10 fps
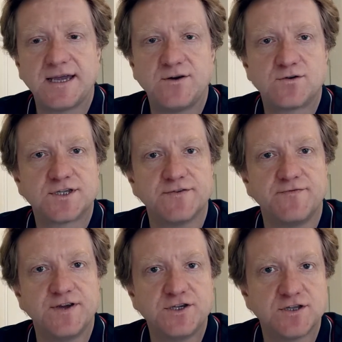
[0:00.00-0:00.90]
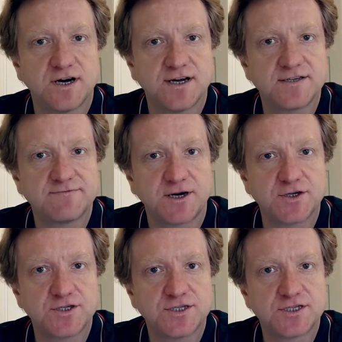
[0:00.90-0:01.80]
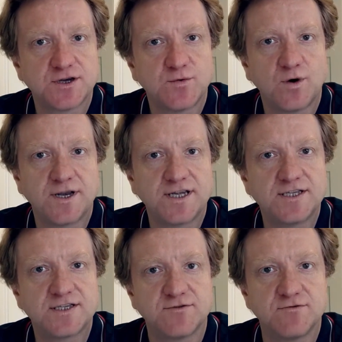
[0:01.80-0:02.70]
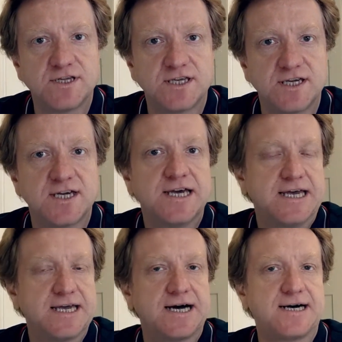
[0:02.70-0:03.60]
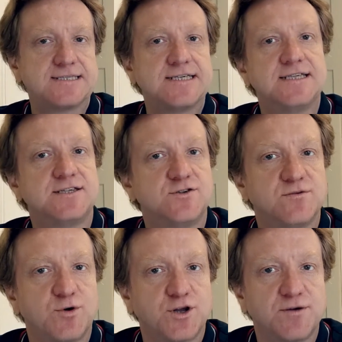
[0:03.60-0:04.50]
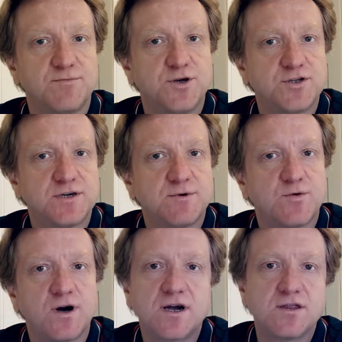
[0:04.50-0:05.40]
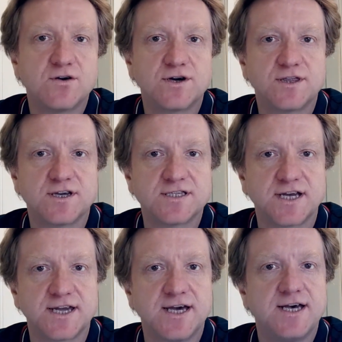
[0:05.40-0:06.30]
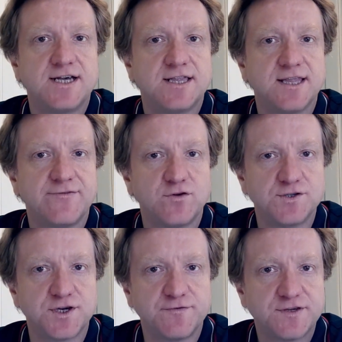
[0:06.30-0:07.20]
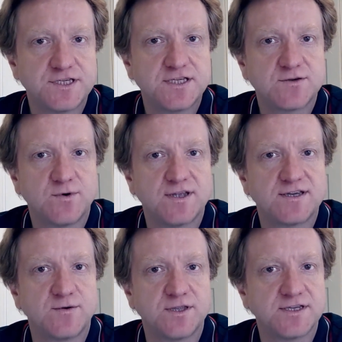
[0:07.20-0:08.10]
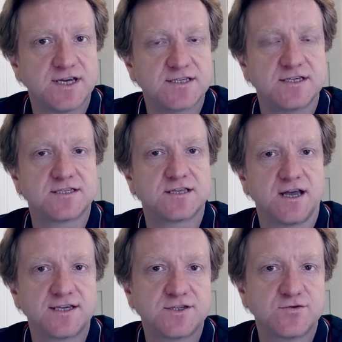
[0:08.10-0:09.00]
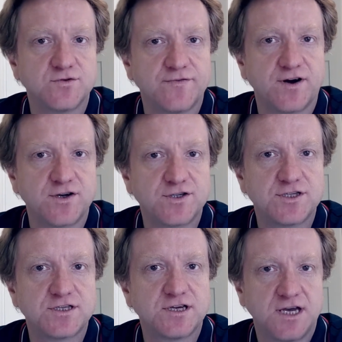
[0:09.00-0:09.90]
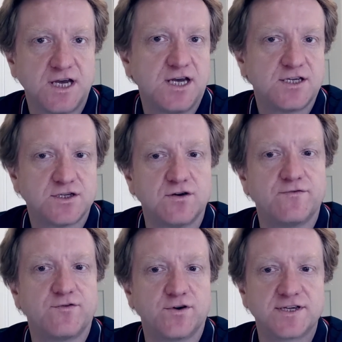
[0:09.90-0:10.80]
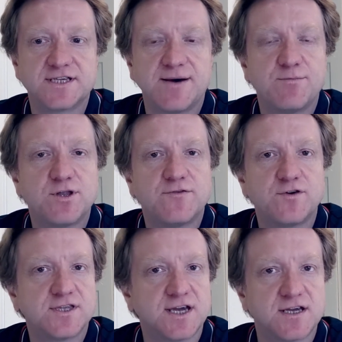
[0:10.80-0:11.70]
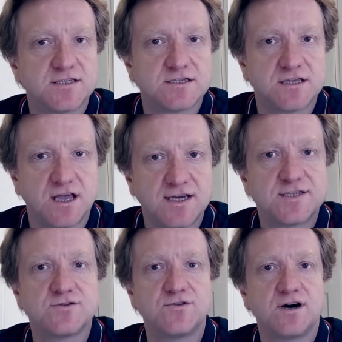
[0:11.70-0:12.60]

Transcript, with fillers: In order to visualize functions, one needs to really ideally do them on a computer, but one can look at things like level surfaces, where one takes a slice through the function. So for example, if we take a slice through